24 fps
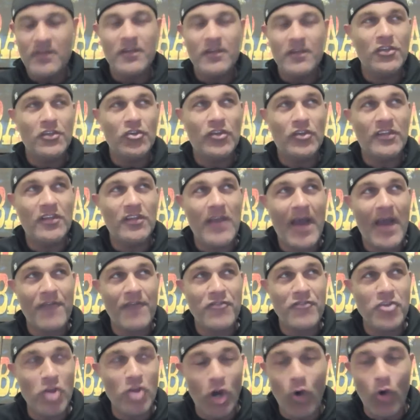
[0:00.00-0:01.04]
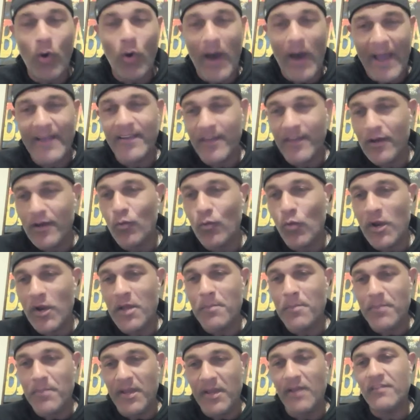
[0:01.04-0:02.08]
You have no idea what
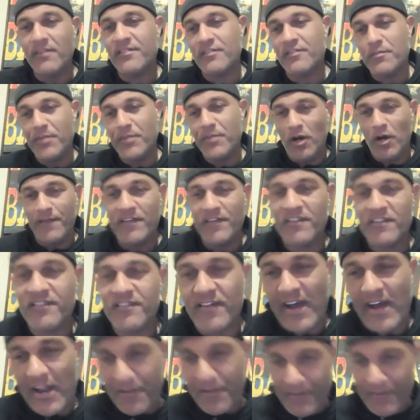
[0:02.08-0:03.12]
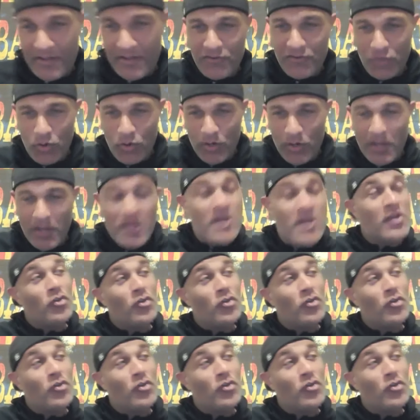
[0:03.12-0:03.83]
it means to be on this side of it and do it.